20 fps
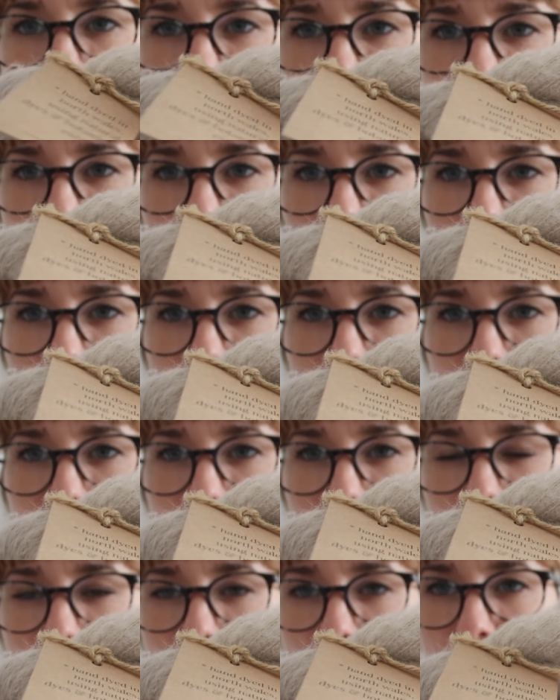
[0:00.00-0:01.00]
with colors
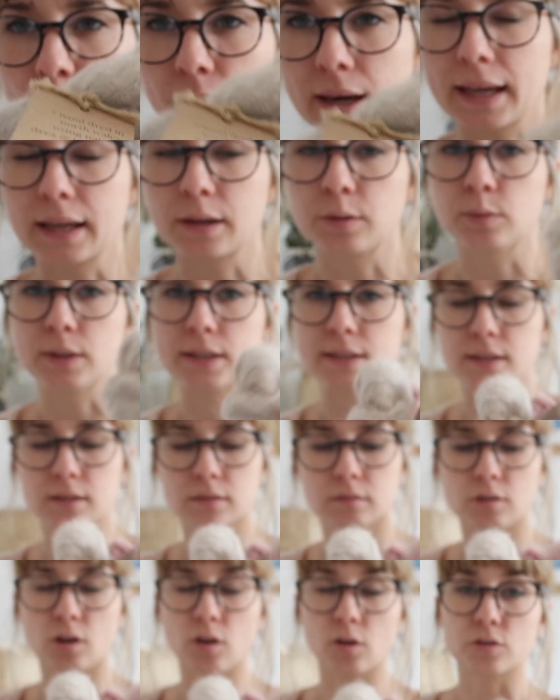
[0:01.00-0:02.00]
or playing with
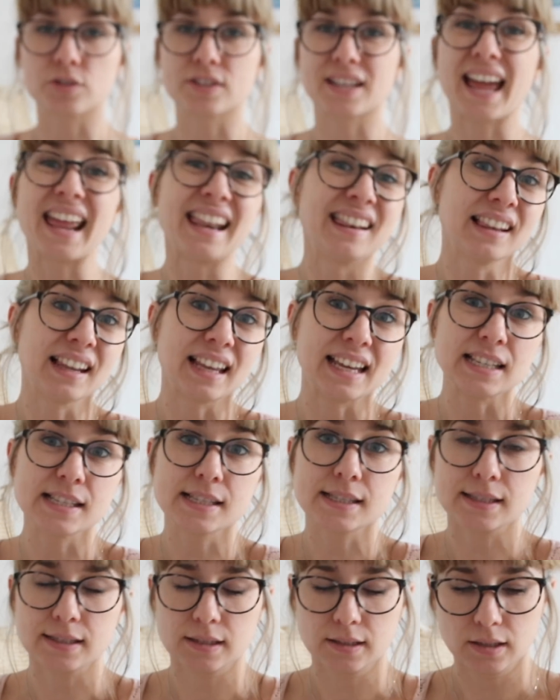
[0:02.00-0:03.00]
colors and
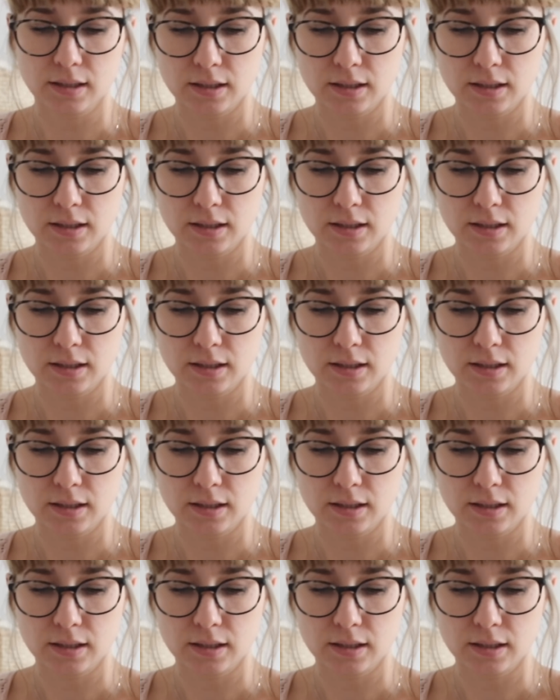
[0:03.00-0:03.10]
lace.